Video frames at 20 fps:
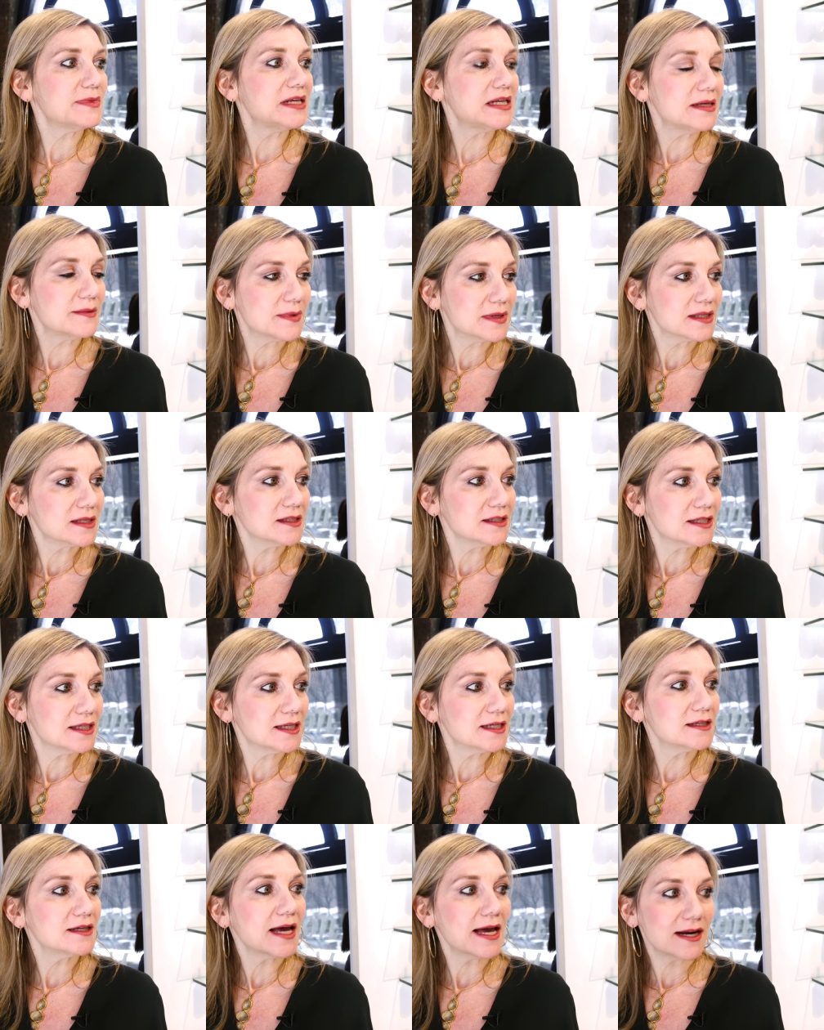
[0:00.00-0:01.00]
medium on the
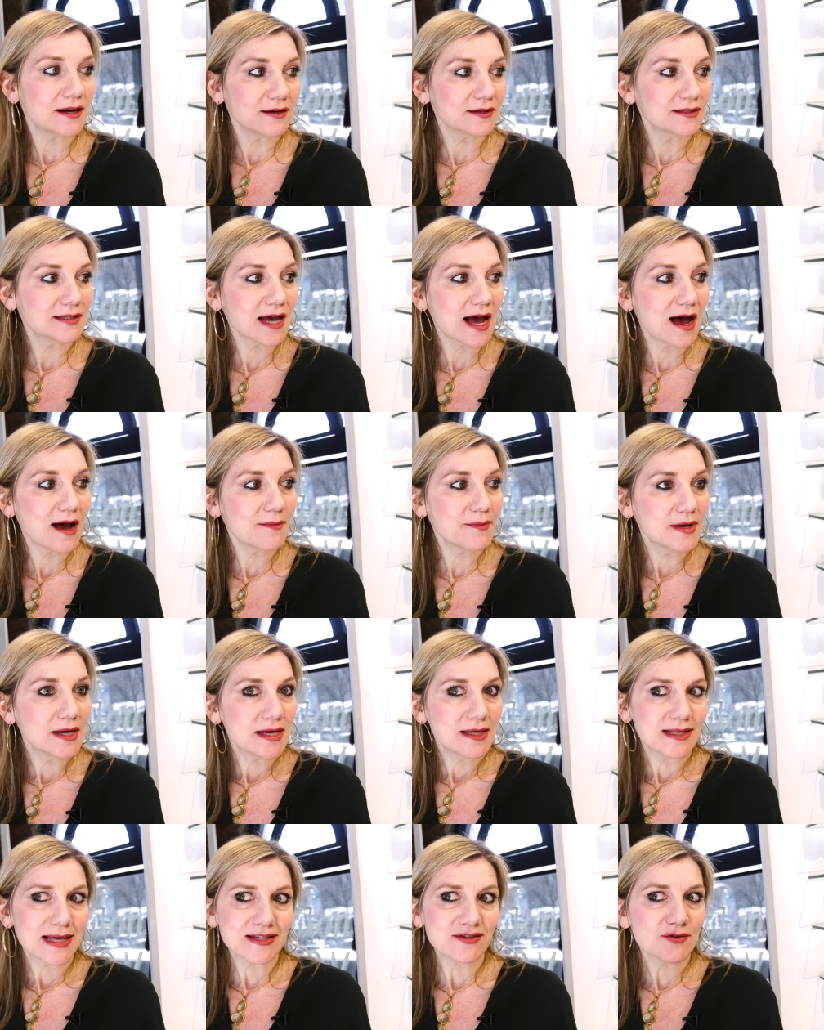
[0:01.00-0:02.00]
lid, light on top,
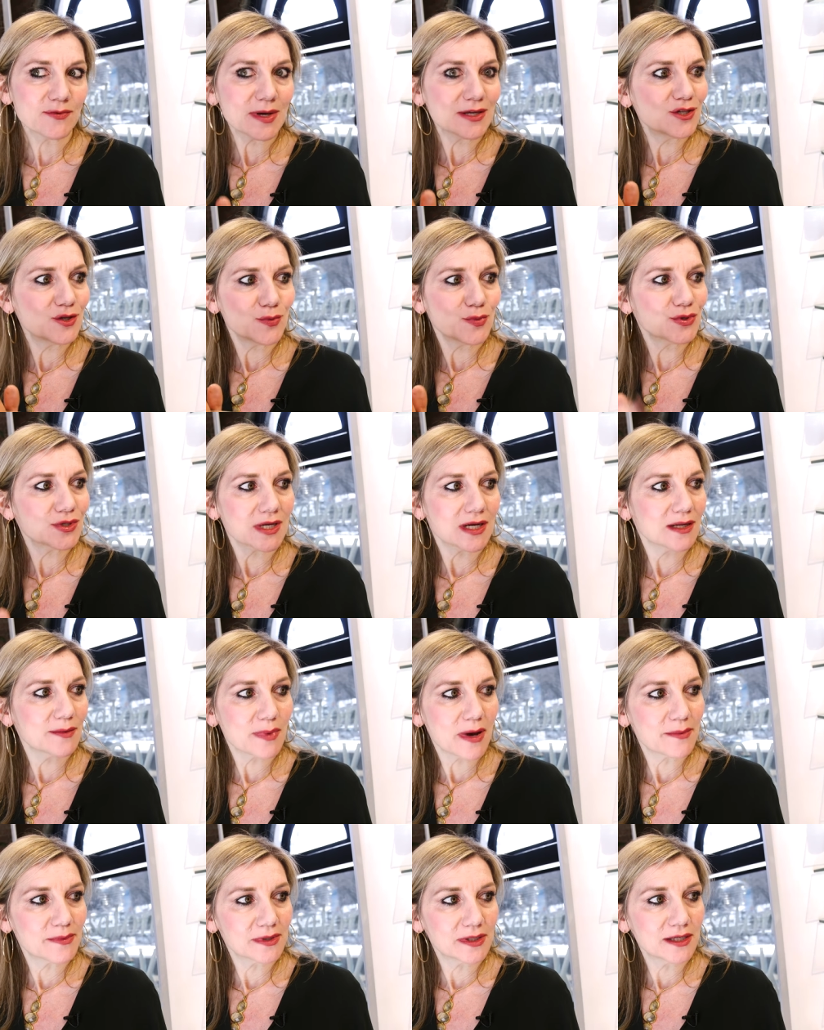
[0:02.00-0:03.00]
that's about 2% of the
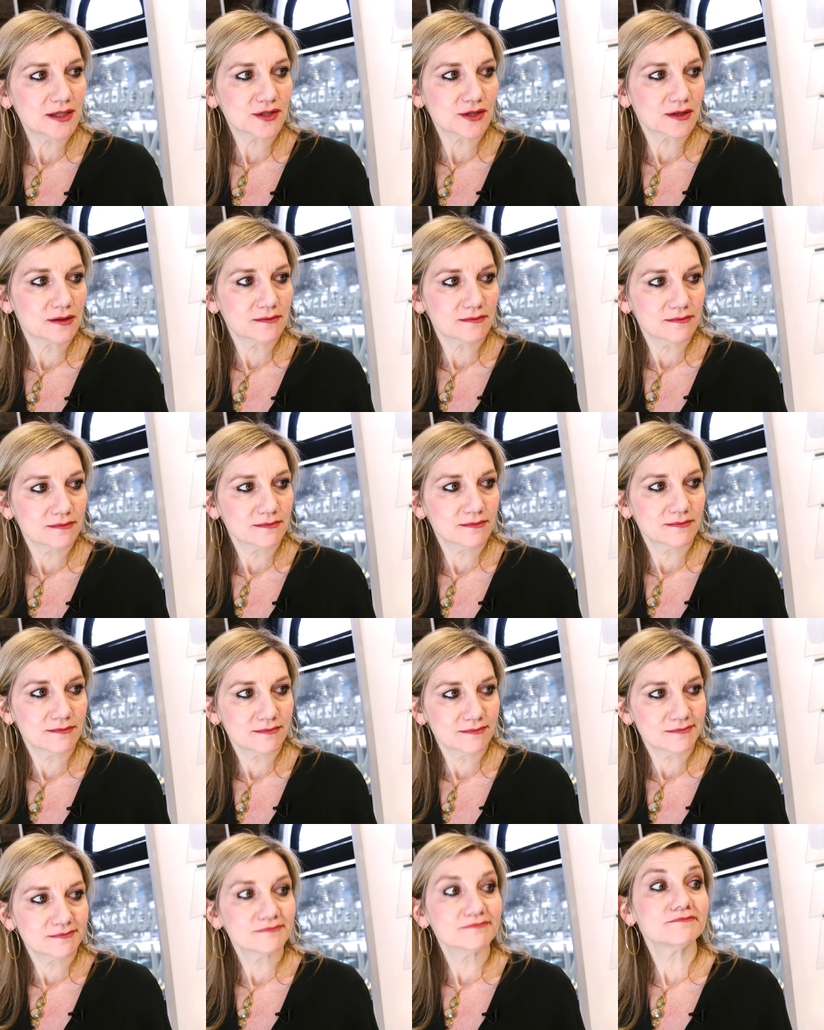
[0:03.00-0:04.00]
population. I'm
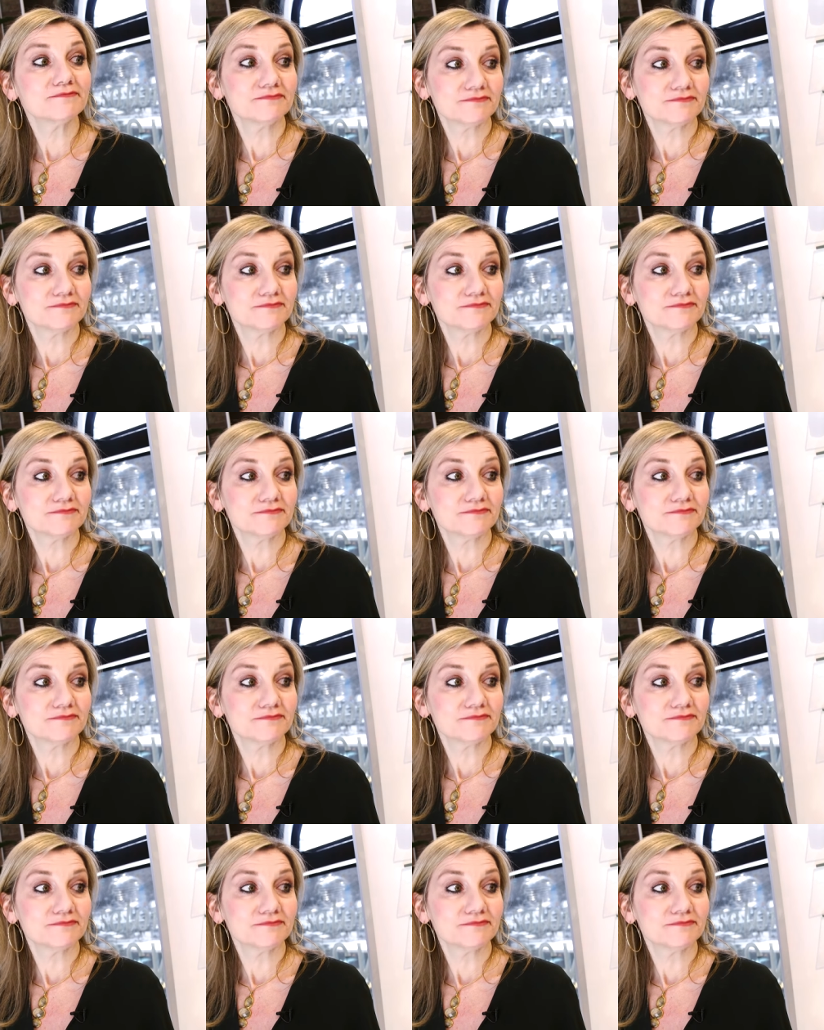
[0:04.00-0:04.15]
putting the